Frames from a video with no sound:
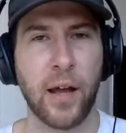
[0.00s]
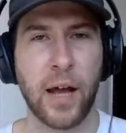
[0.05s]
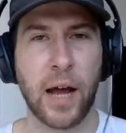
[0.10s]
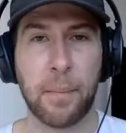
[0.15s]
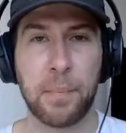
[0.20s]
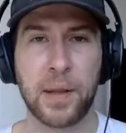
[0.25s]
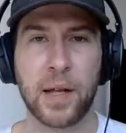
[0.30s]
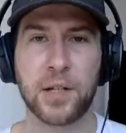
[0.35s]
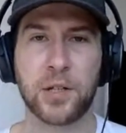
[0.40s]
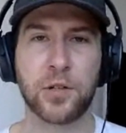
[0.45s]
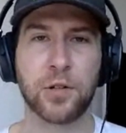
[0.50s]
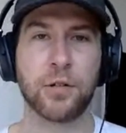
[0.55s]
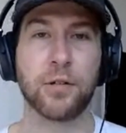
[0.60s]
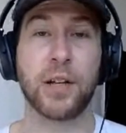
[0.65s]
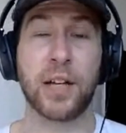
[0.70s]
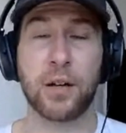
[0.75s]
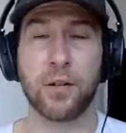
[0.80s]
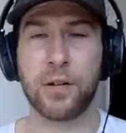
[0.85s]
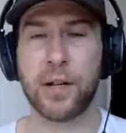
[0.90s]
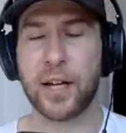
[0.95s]
Uh, but that's true.
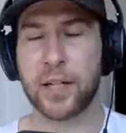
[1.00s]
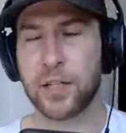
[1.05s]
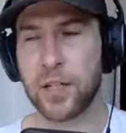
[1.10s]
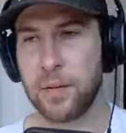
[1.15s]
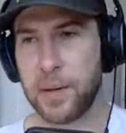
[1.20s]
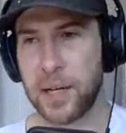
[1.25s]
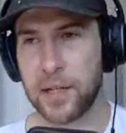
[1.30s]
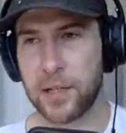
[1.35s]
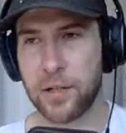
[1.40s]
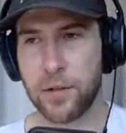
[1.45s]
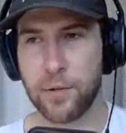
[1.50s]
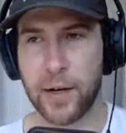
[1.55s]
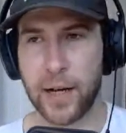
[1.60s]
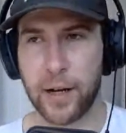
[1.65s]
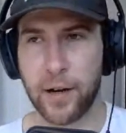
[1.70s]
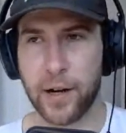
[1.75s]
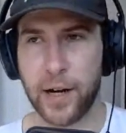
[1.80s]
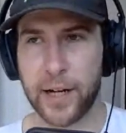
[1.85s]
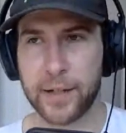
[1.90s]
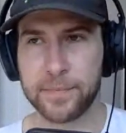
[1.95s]
He couldn't actually be a two
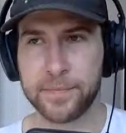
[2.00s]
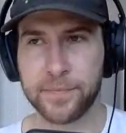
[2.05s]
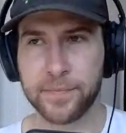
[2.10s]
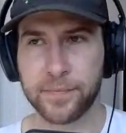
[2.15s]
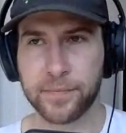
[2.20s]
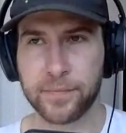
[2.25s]
way guy.